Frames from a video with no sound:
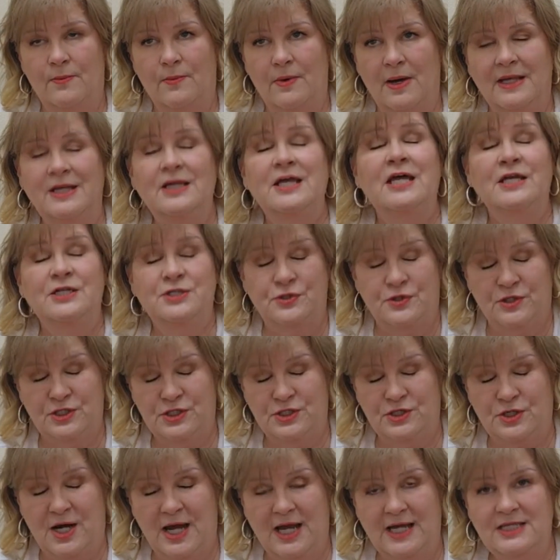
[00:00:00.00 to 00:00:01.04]

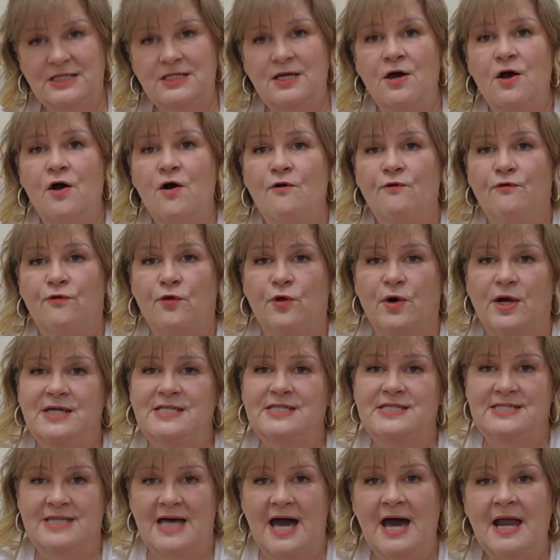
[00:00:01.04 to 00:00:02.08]
interest rate for a
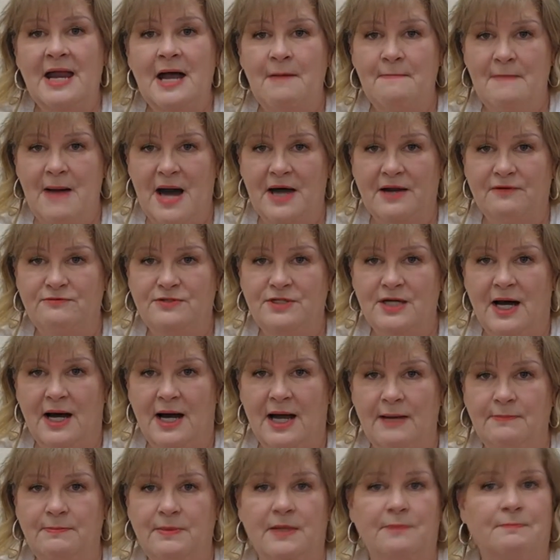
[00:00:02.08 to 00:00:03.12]
set amount of
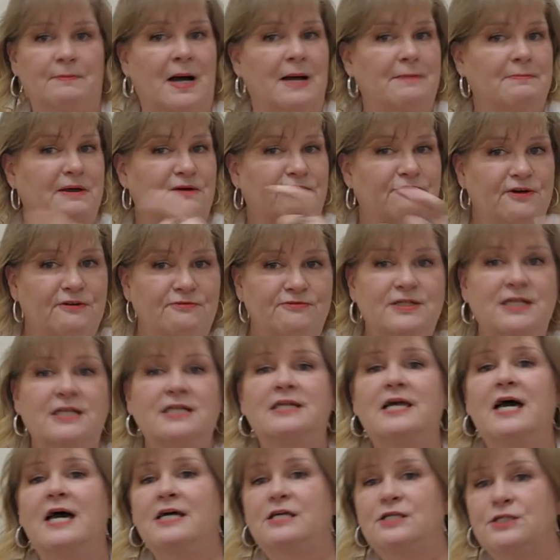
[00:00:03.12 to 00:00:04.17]
time. It might be 15
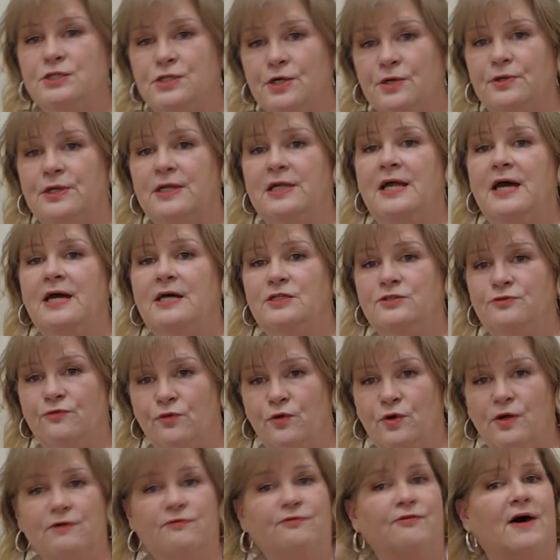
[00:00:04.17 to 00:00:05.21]
days, 30 days,
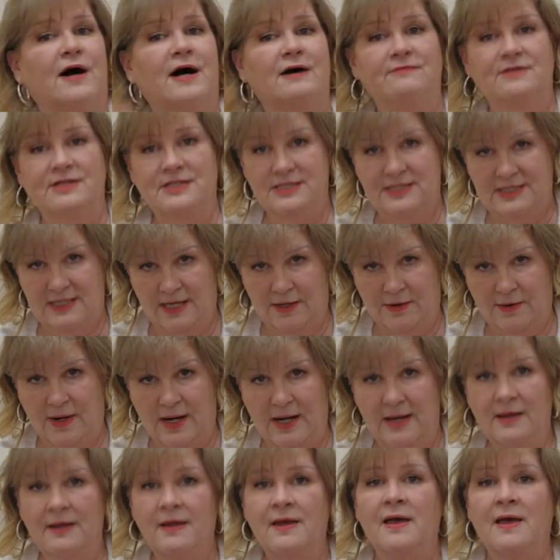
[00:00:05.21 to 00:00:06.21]
45, etc.